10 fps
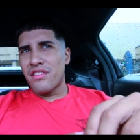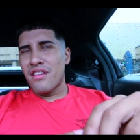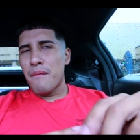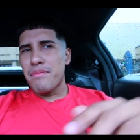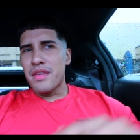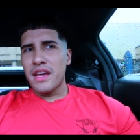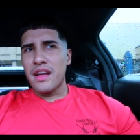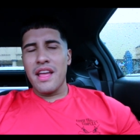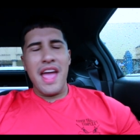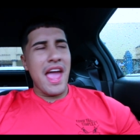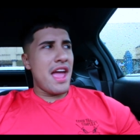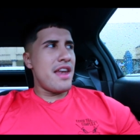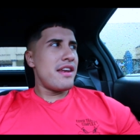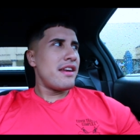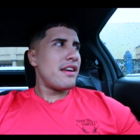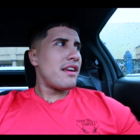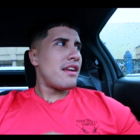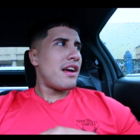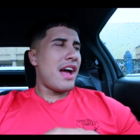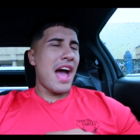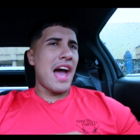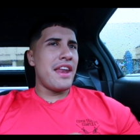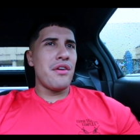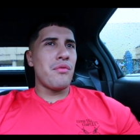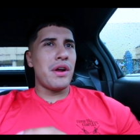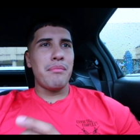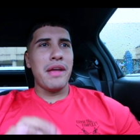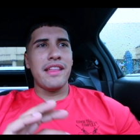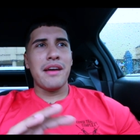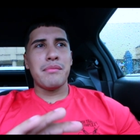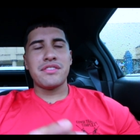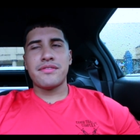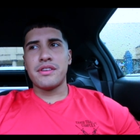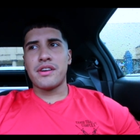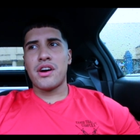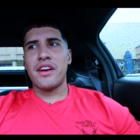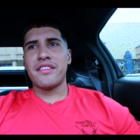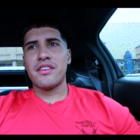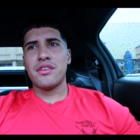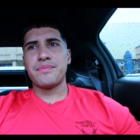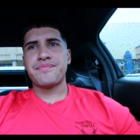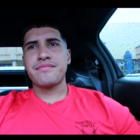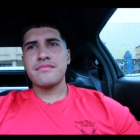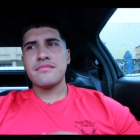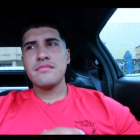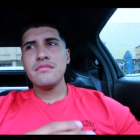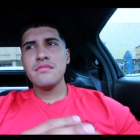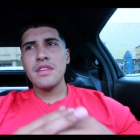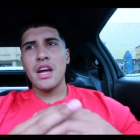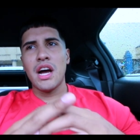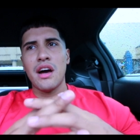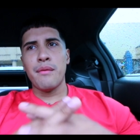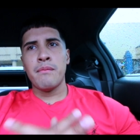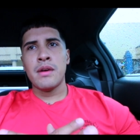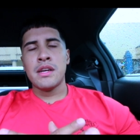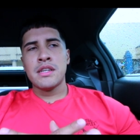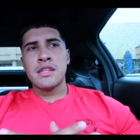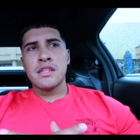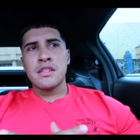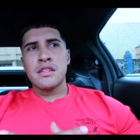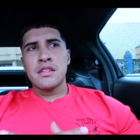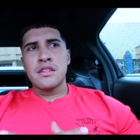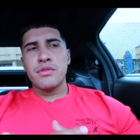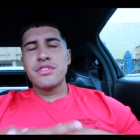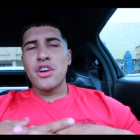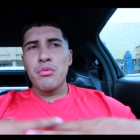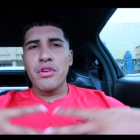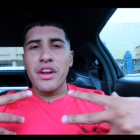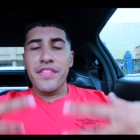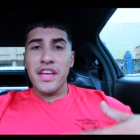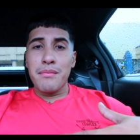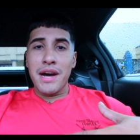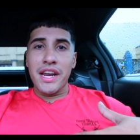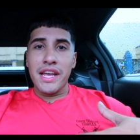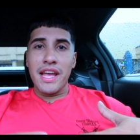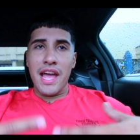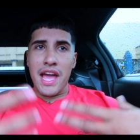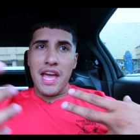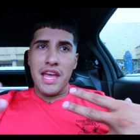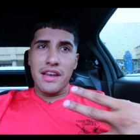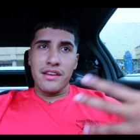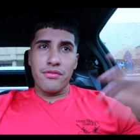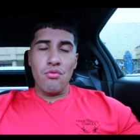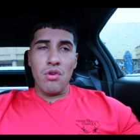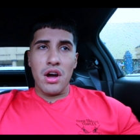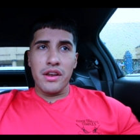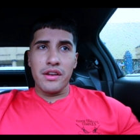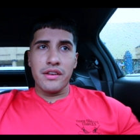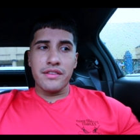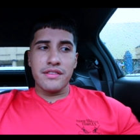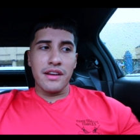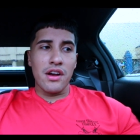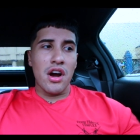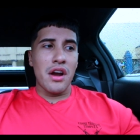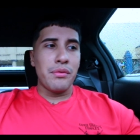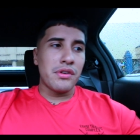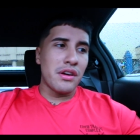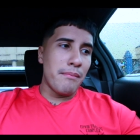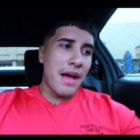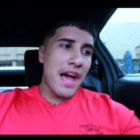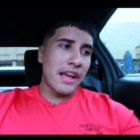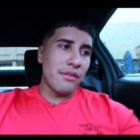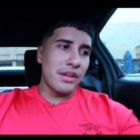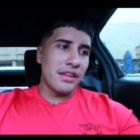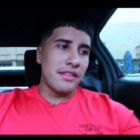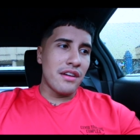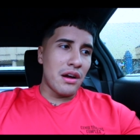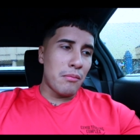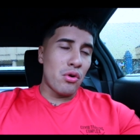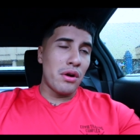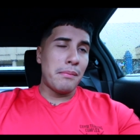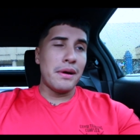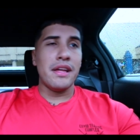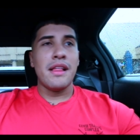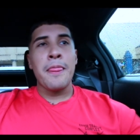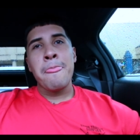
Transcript: something and I didn't want to pay that much for a car so um, we told him we were going to think about it and if we wanted the car we'll come back and we can talk more but